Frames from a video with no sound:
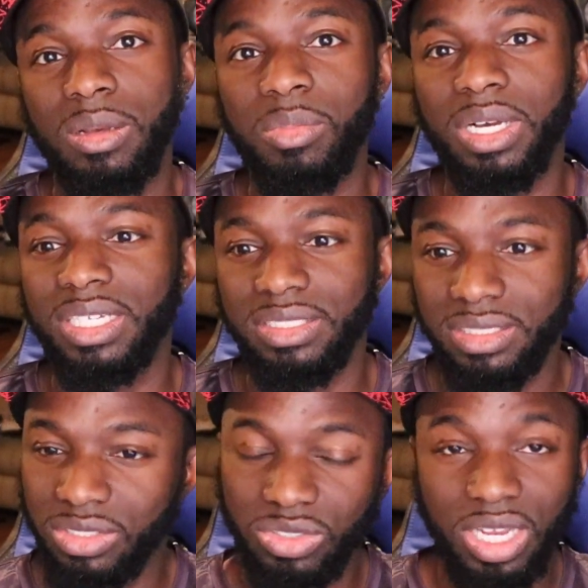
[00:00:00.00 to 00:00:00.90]
But
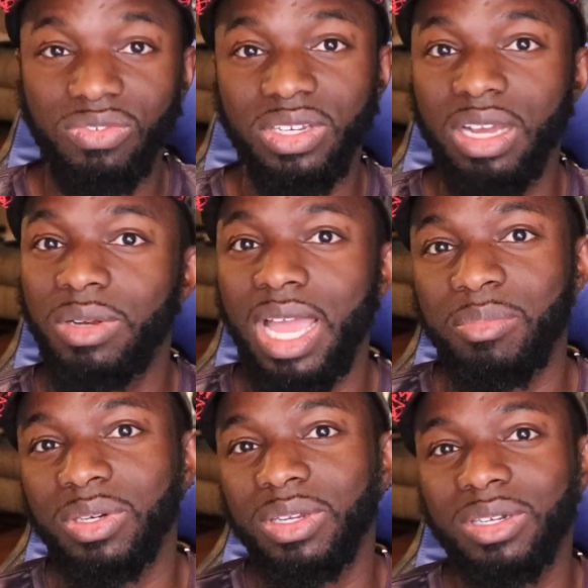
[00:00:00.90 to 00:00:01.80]
they're trying to figure out what
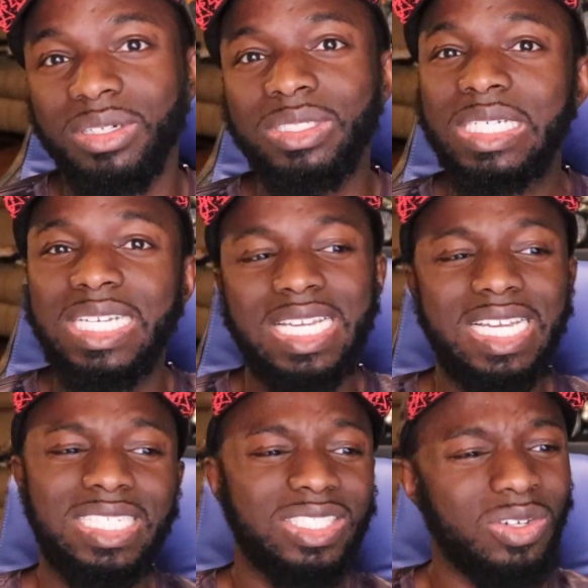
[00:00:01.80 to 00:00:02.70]
happened to her.
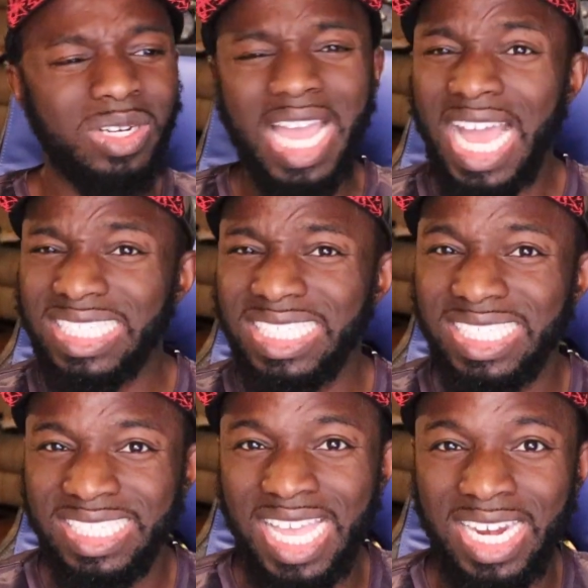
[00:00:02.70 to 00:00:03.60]
And the story actually
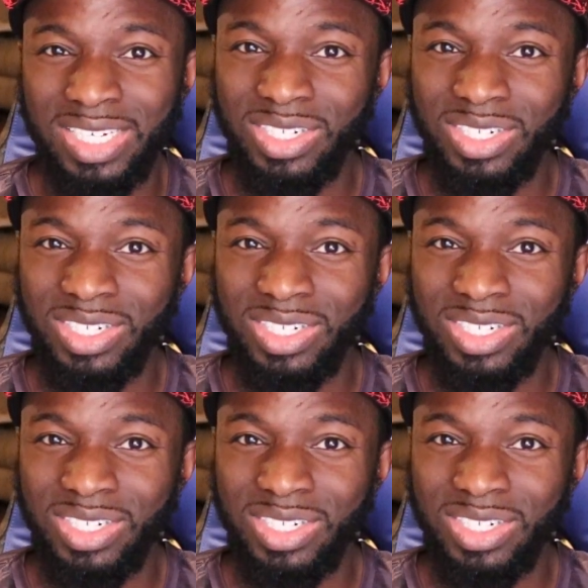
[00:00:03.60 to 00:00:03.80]
gets kind of